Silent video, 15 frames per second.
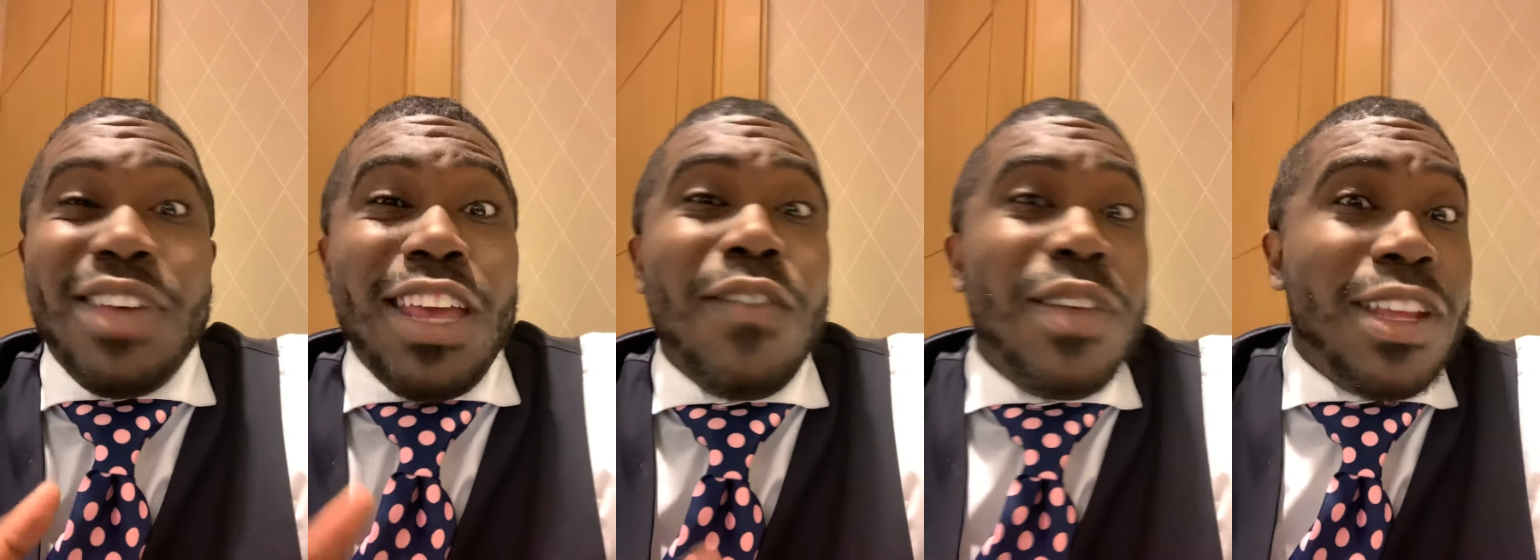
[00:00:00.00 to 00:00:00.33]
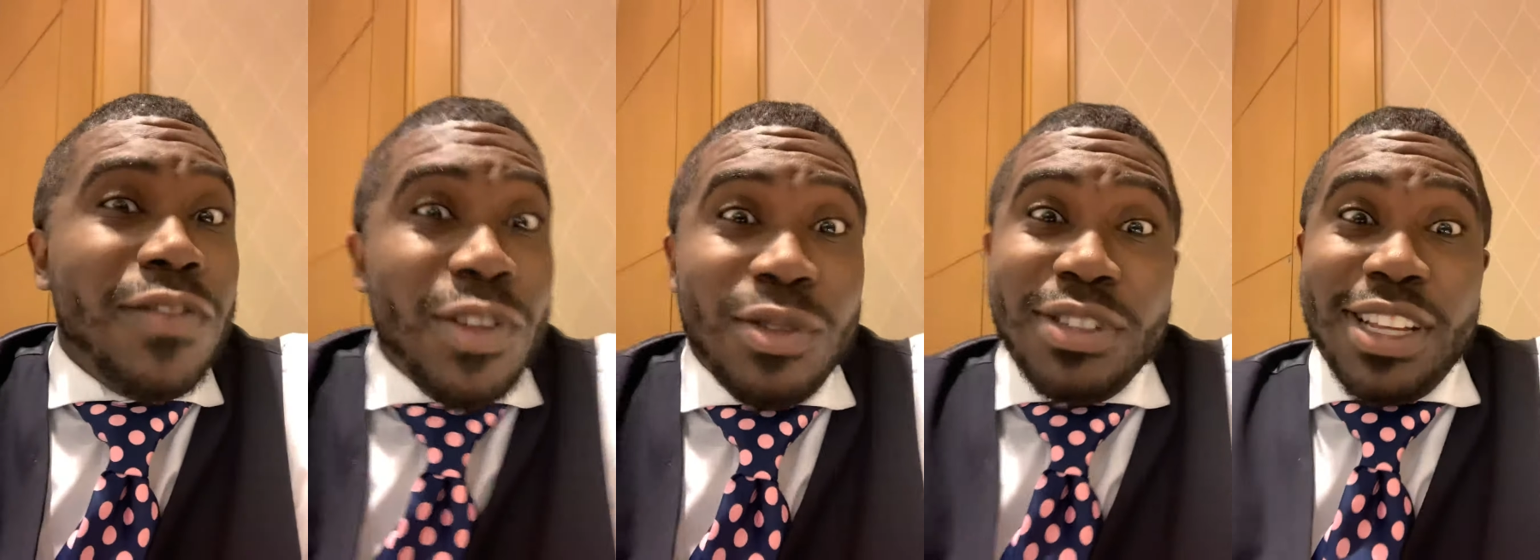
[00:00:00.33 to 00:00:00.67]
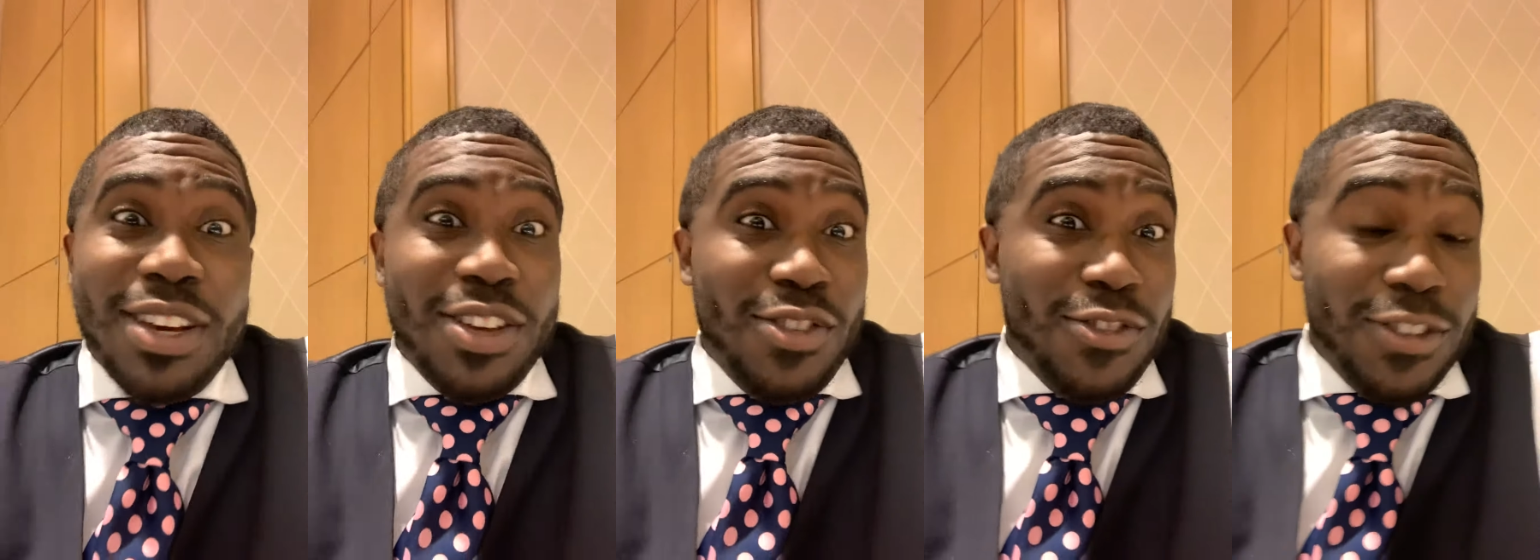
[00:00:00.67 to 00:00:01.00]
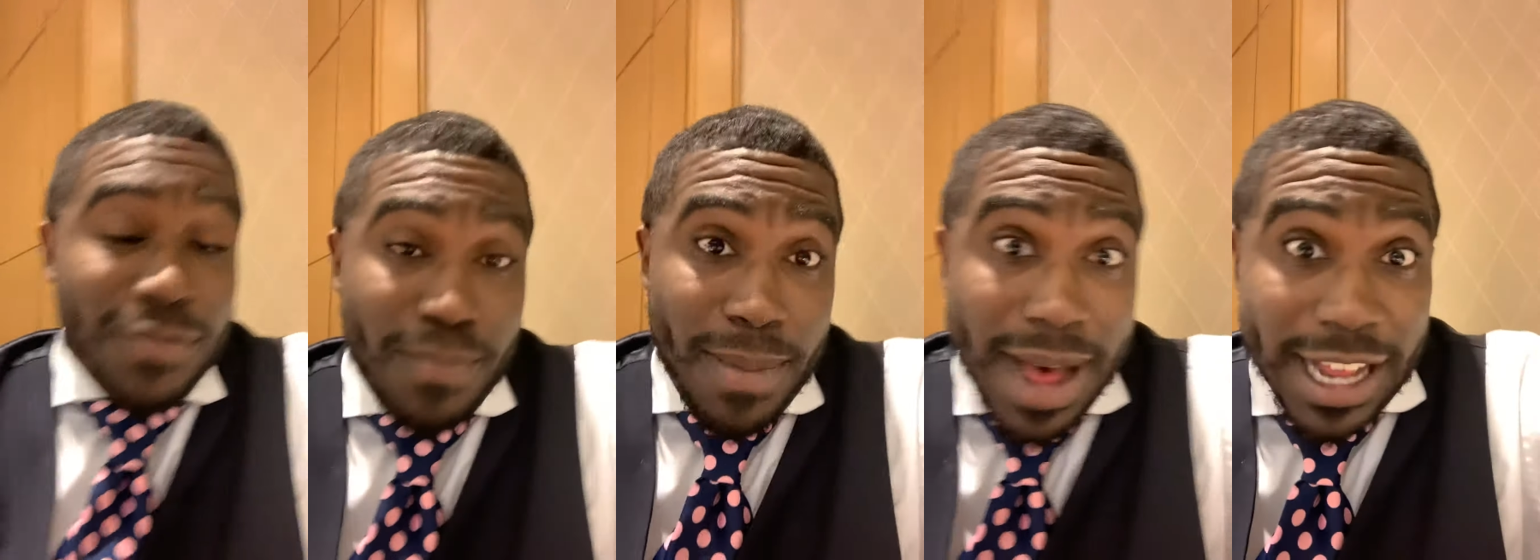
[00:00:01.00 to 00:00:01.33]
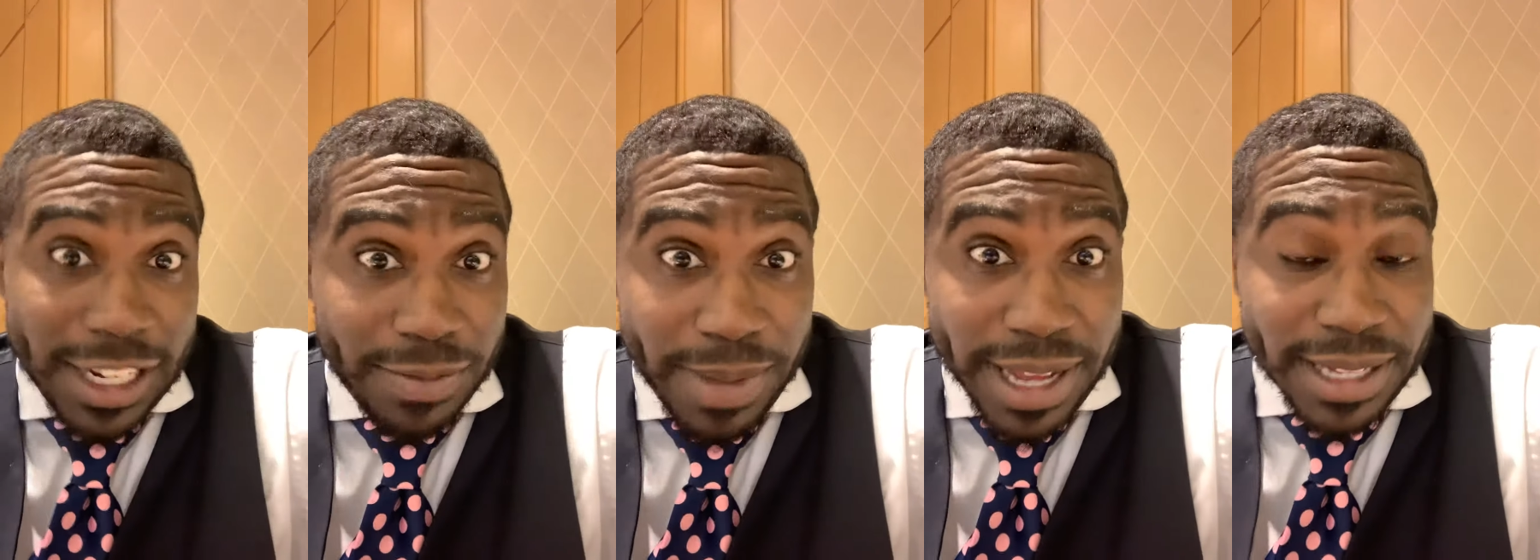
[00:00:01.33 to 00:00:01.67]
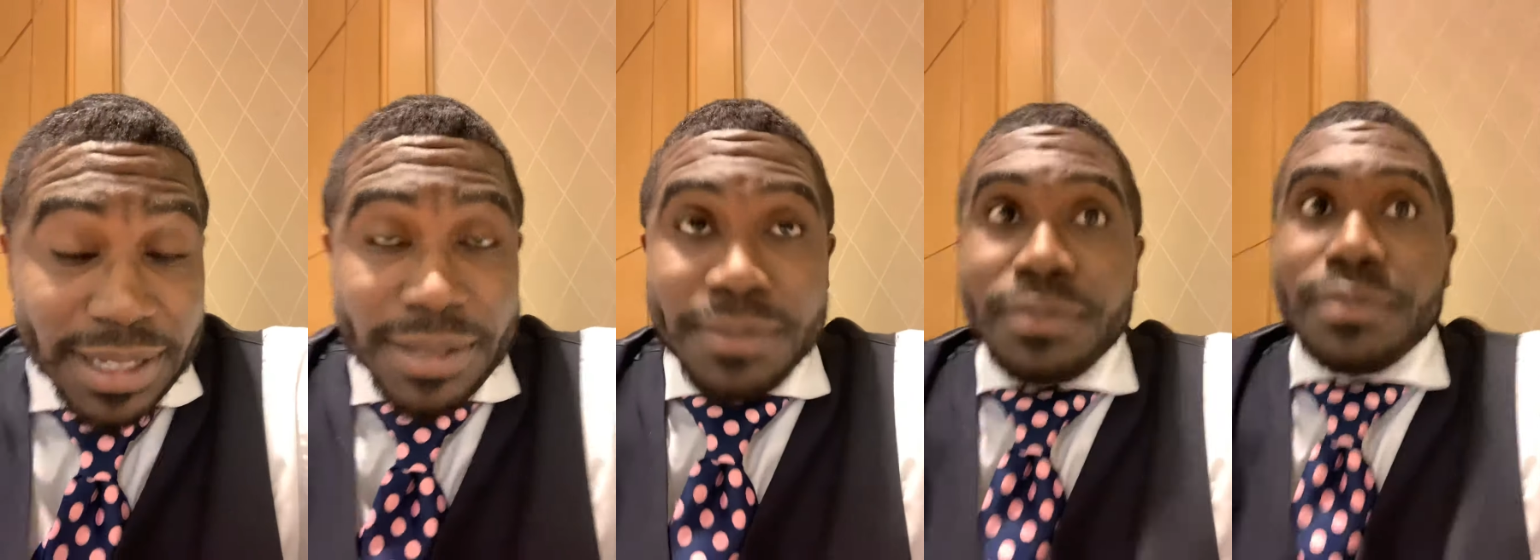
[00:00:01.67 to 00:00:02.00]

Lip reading: even if you still use MySpace.